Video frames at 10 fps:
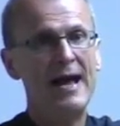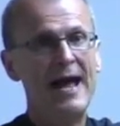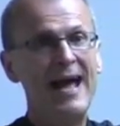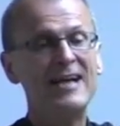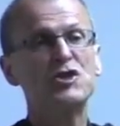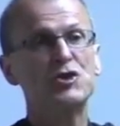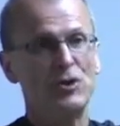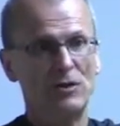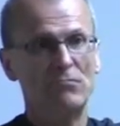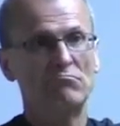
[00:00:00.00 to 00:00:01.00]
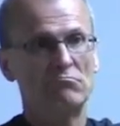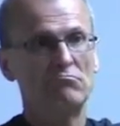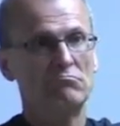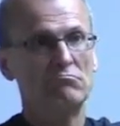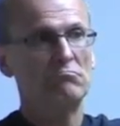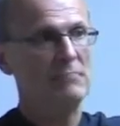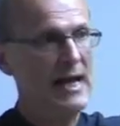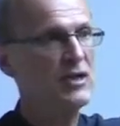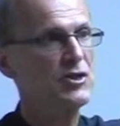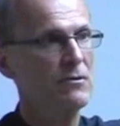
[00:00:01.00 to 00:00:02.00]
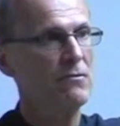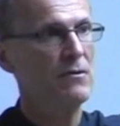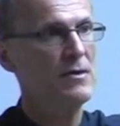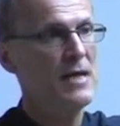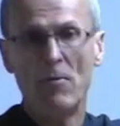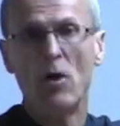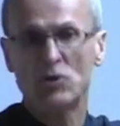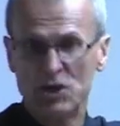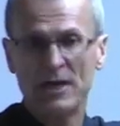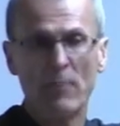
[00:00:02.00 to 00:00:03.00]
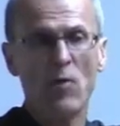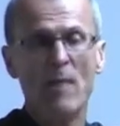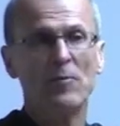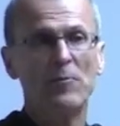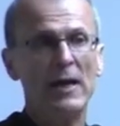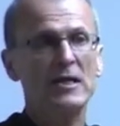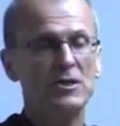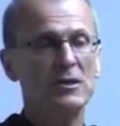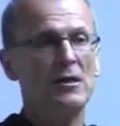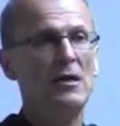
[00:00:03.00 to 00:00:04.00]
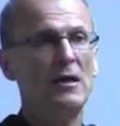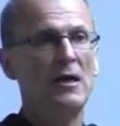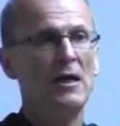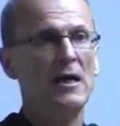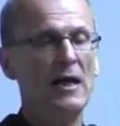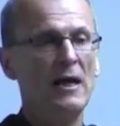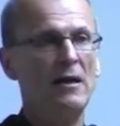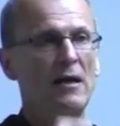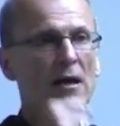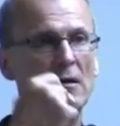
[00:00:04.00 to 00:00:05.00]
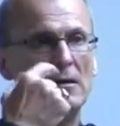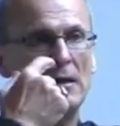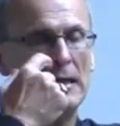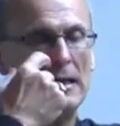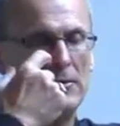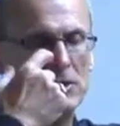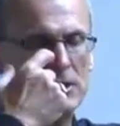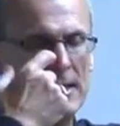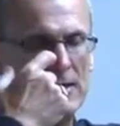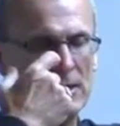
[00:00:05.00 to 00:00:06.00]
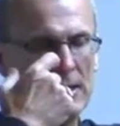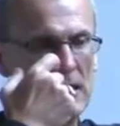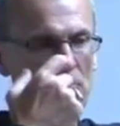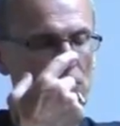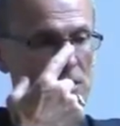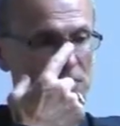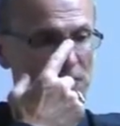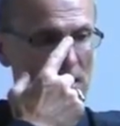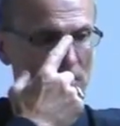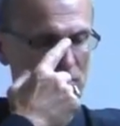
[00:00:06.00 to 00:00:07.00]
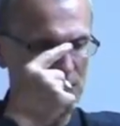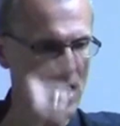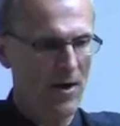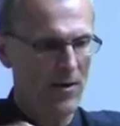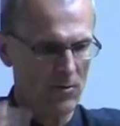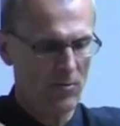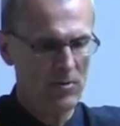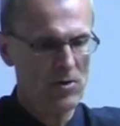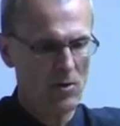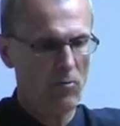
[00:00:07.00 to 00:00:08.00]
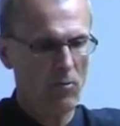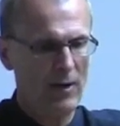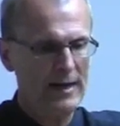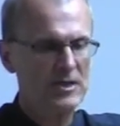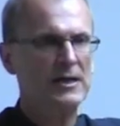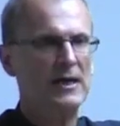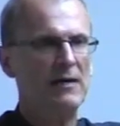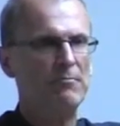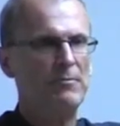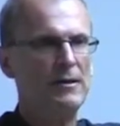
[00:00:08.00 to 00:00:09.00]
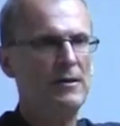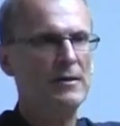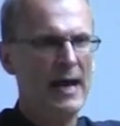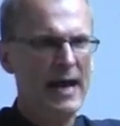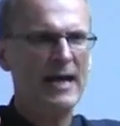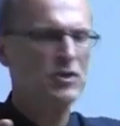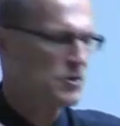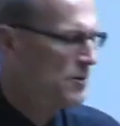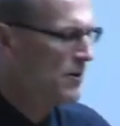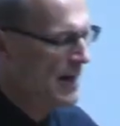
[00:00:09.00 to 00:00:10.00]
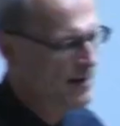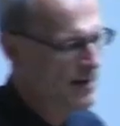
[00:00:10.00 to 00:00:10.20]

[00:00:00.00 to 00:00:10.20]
Esther. Esther. Esther. Yeah, Moses had a proper place in, in, the, in the sense that he was Pharaoh's daughter, you know, raised up. But yeah, Esther and,